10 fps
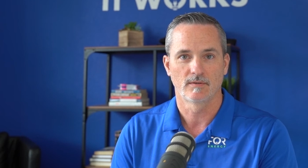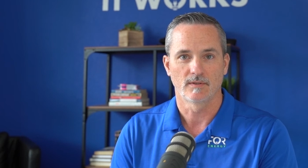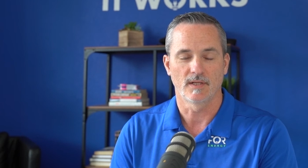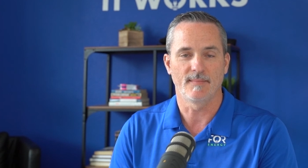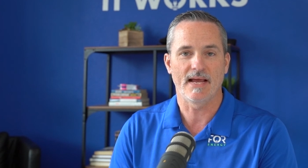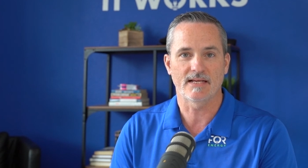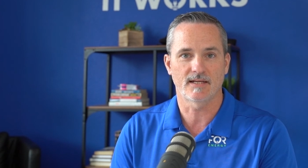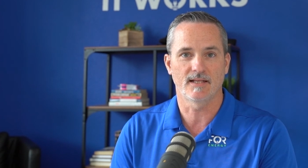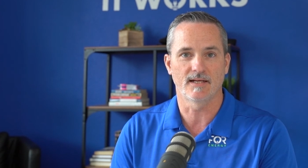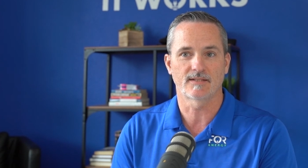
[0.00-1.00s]
Let me ask
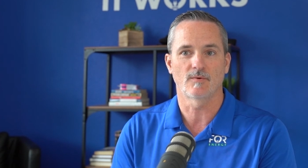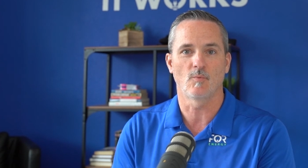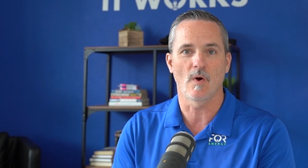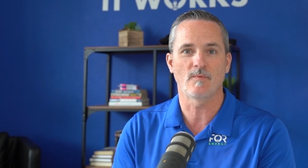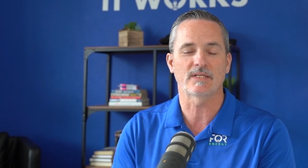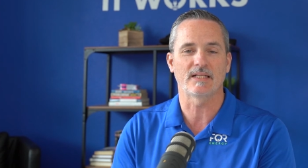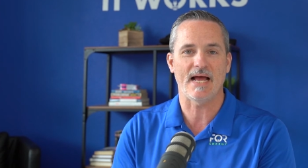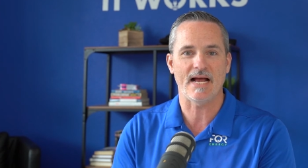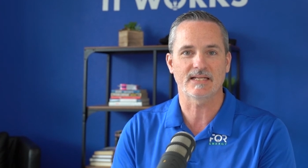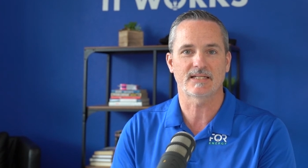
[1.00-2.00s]
you this. When was the
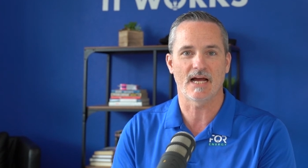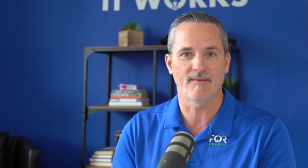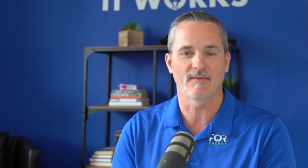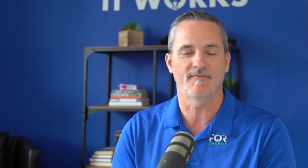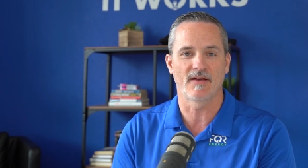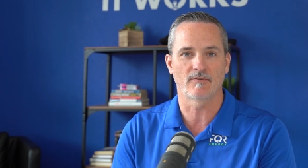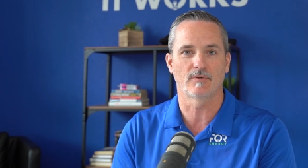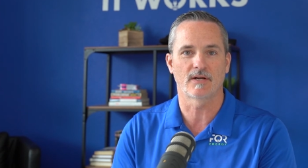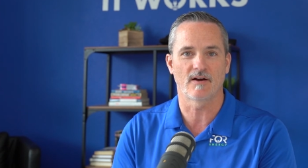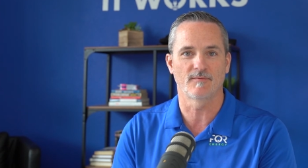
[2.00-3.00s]
last time the federal
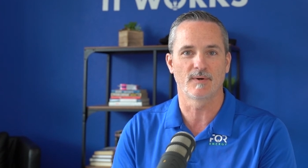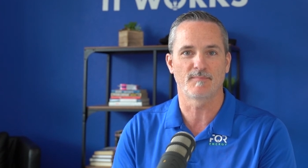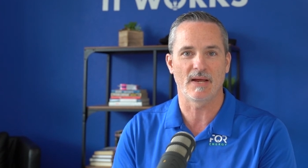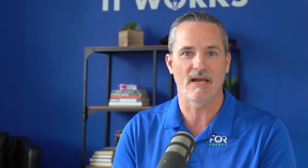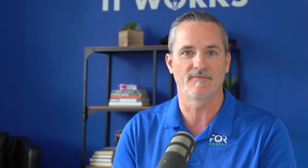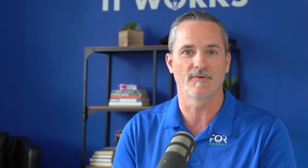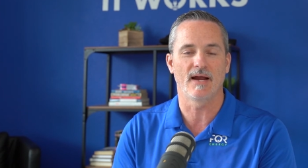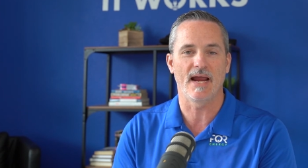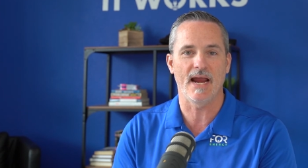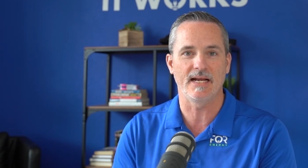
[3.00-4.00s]
government paid for
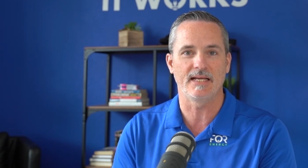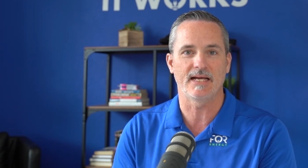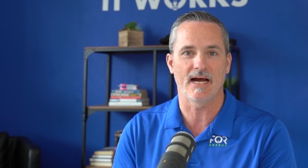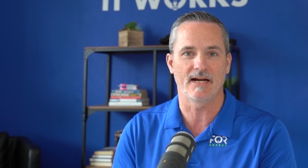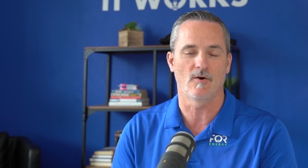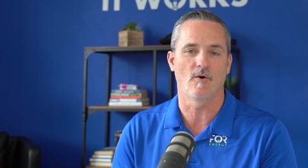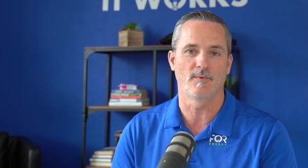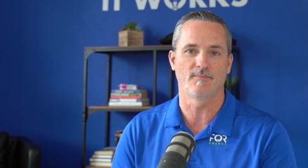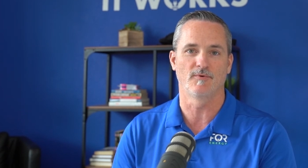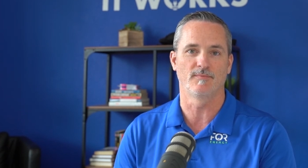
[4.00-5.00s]
any kind of home
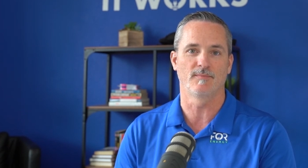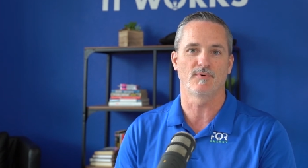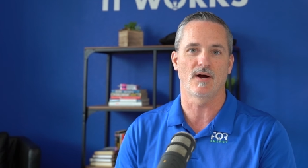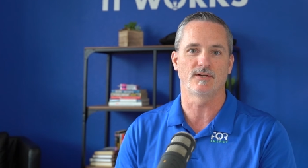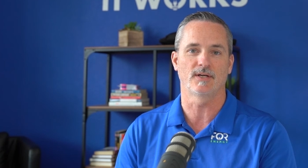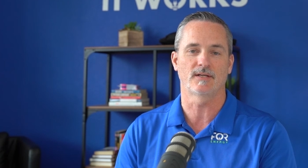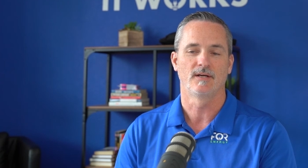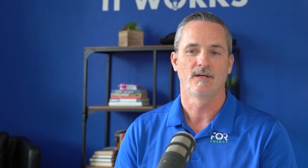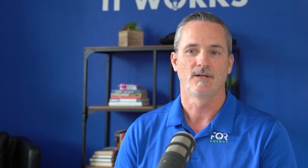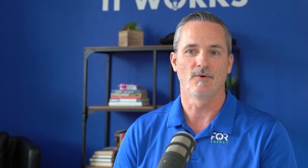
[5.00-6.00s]
improvement project
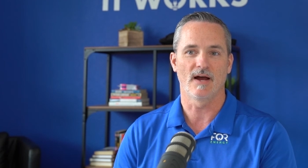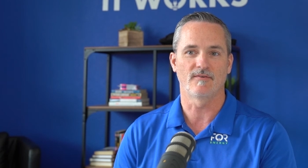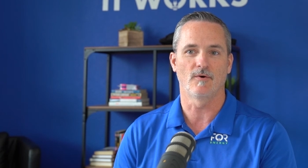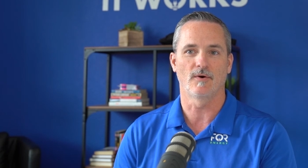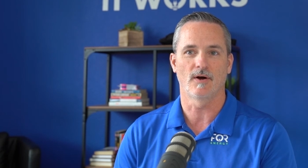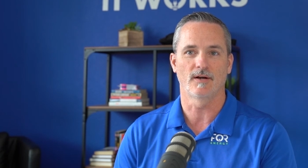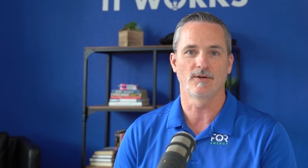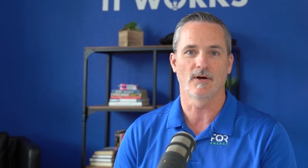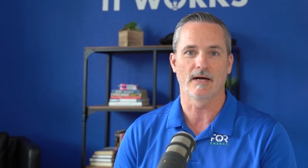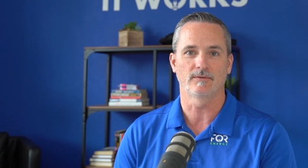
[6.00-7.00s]
you have going on in
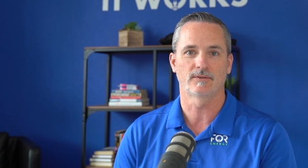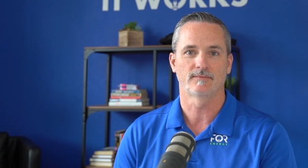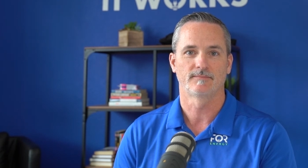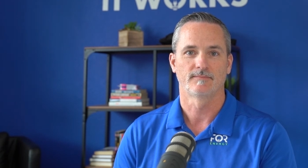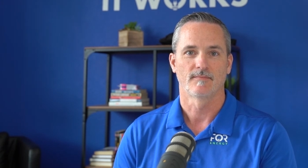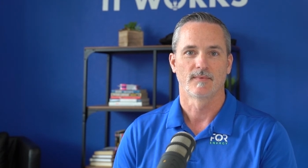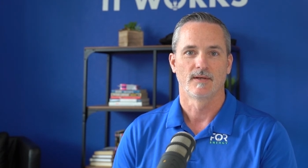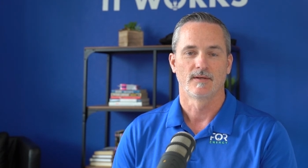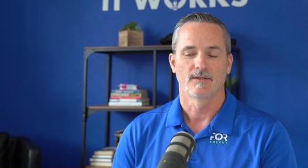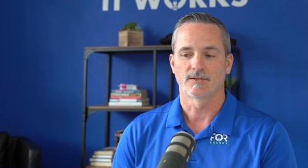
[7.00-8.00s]
your house?
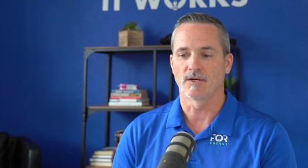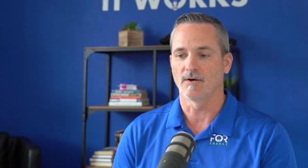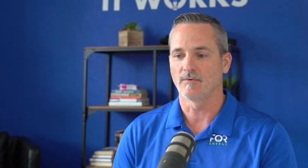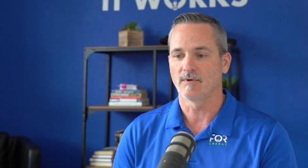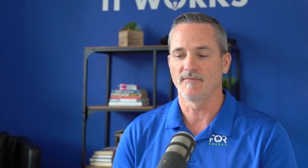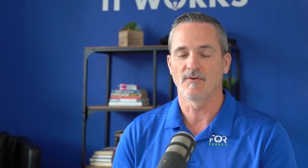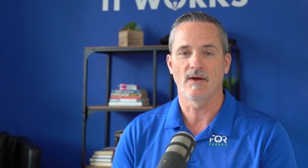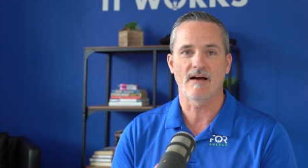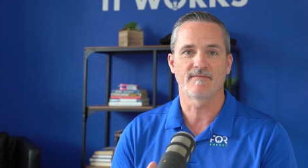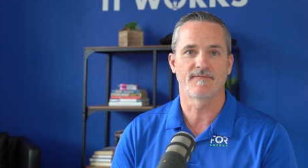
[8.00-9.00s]
So if you
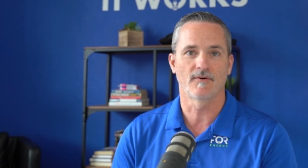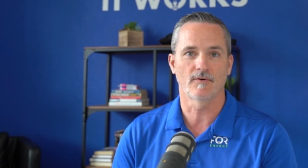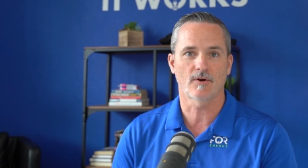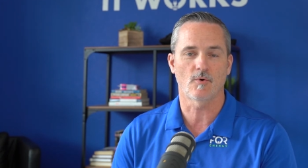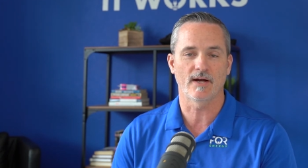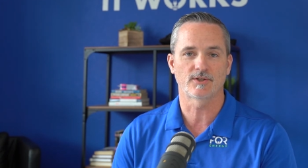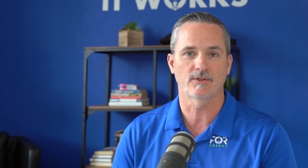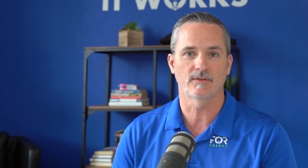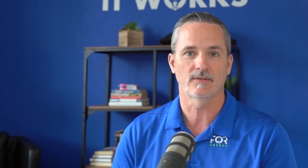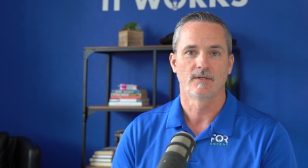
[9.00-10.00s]
have further
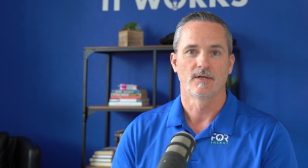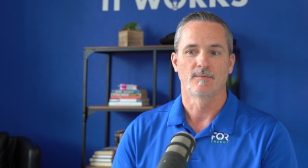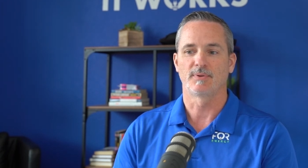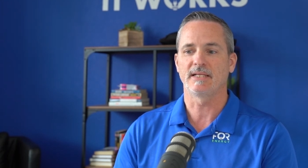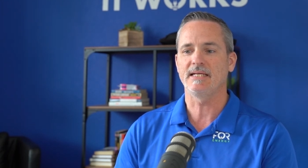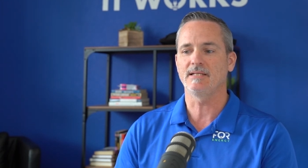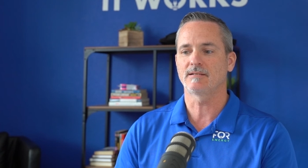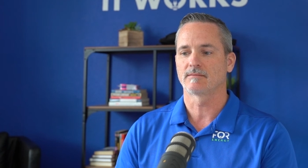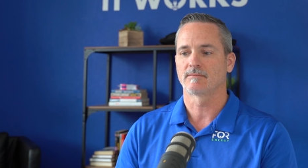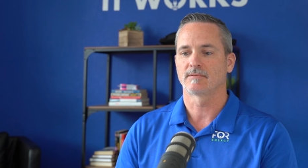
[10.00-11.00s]
questions,
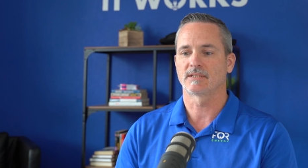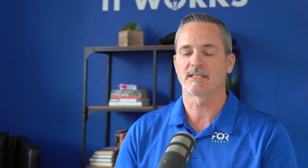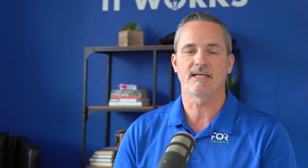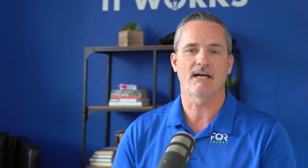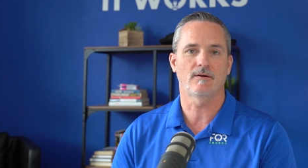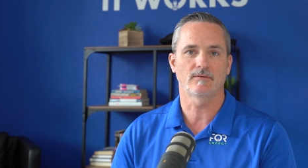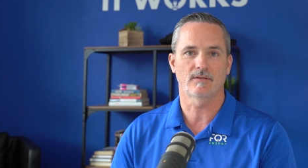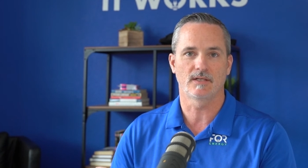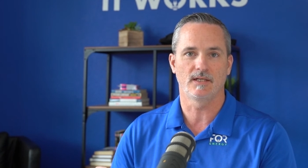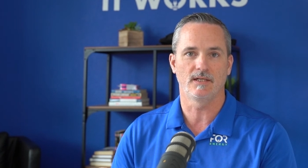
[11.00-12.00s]
please seek out
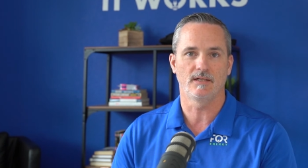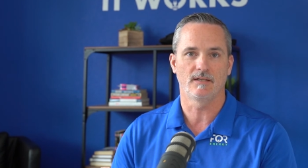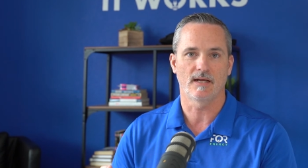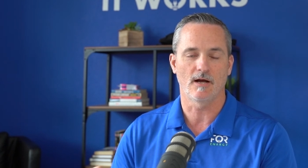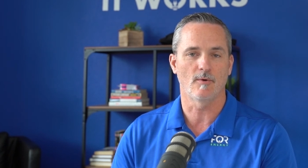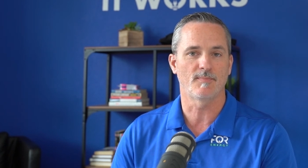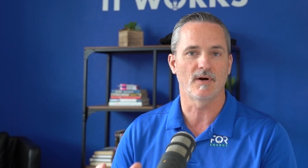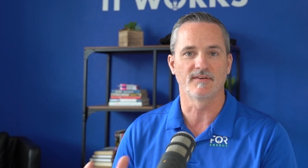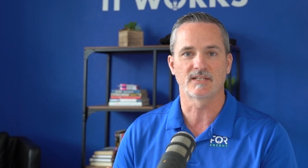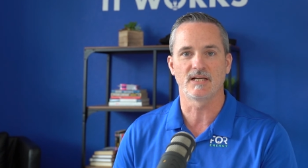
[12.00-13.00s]
the help
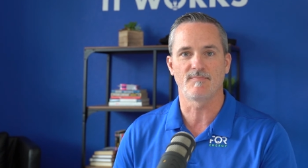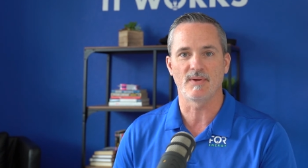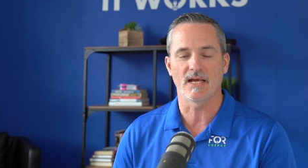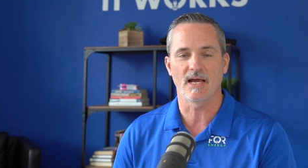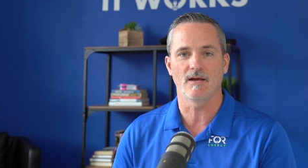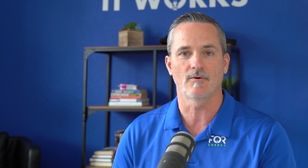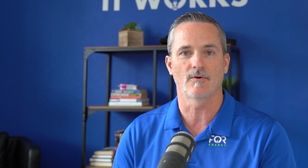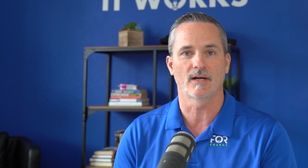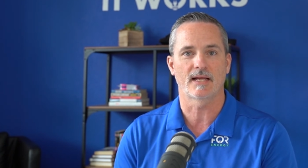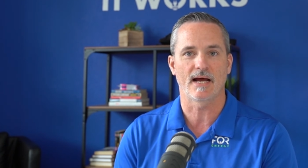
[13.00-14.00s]
of a CPA or
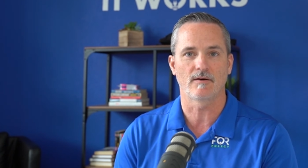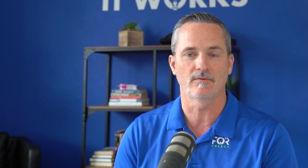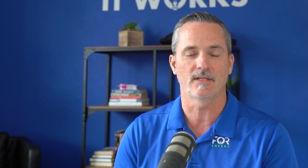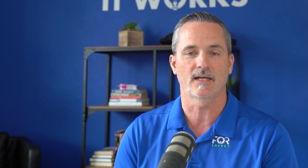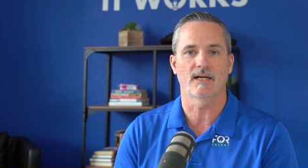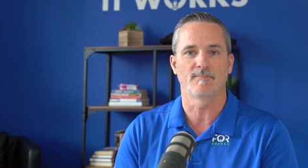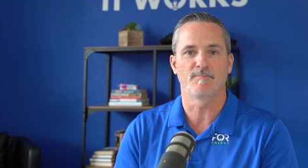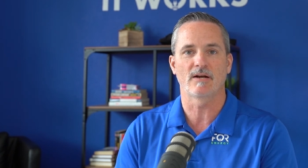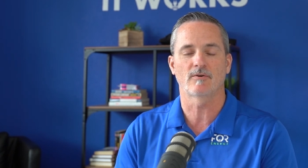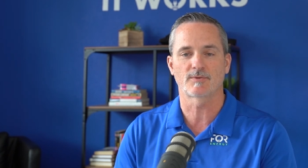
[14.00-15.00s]
an accountant that can
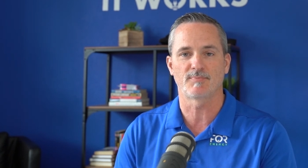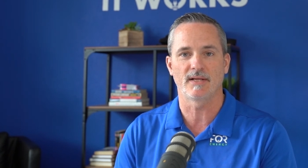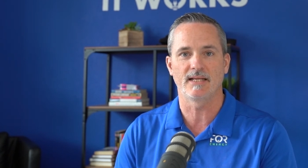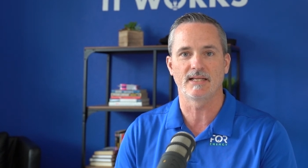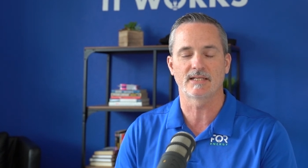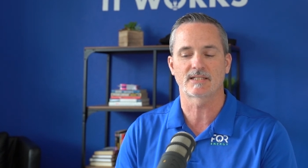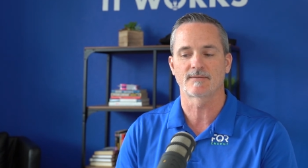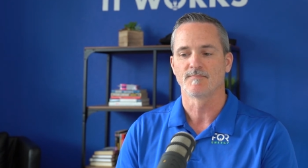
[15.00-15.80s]
better explain this.